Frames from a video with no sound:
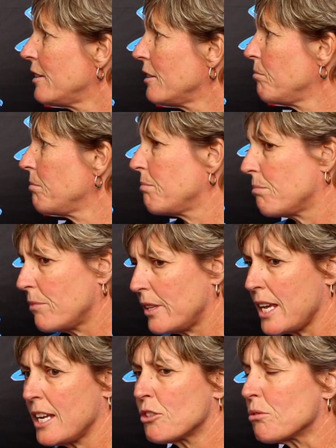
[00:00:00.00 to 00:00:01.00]
the,
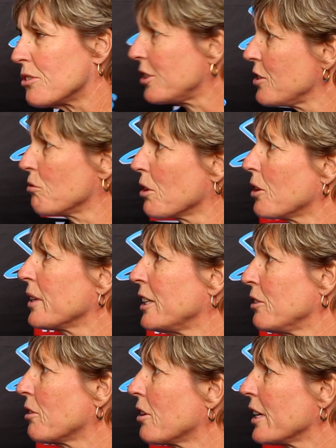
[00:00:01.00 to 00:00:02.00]
the interest is growing
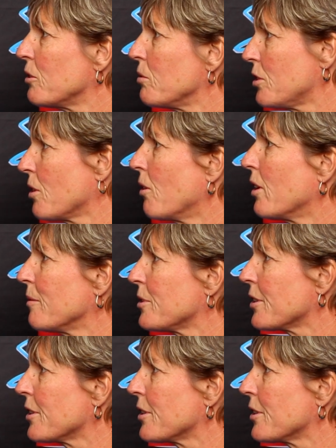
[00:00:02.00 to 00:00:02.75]
and growing all the time.